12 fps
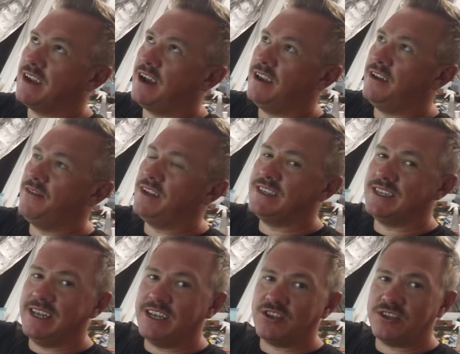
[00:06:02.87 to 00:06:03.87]
kind of
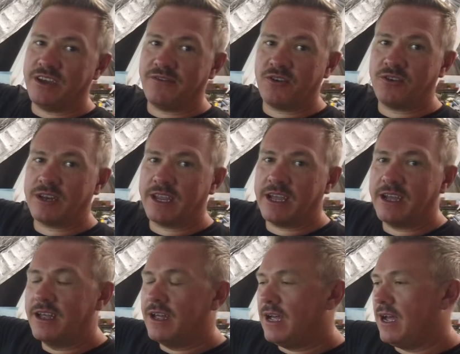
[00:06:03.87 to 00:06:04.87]
insulation that I've got on here,
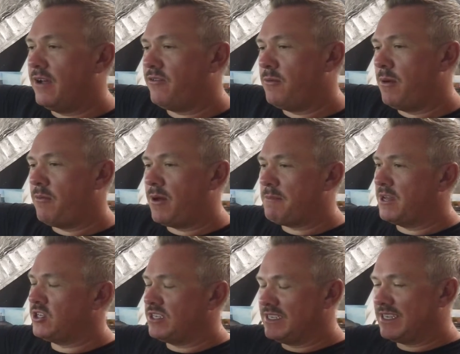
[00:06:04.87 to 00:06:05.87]
if you remember I
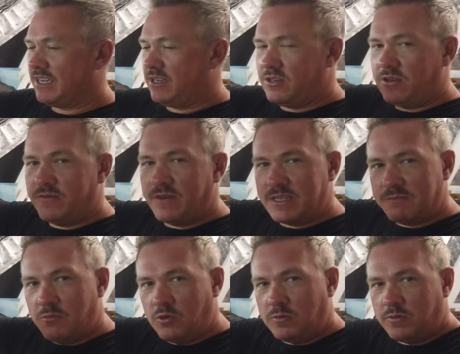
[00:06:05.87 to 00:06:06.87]
mentioned it's like a duvet, it's
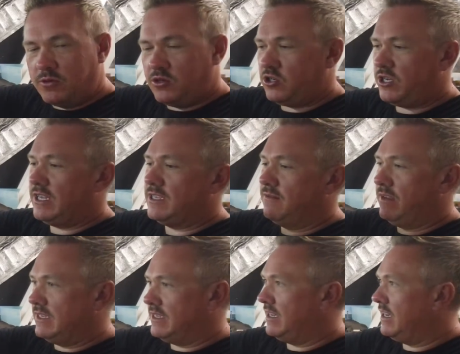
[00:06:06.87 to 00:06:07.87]
multiple sheets of
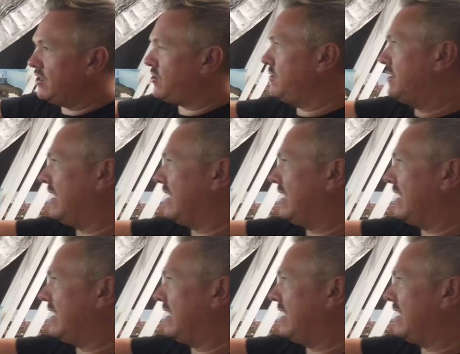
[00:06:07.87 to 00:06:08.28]
insulation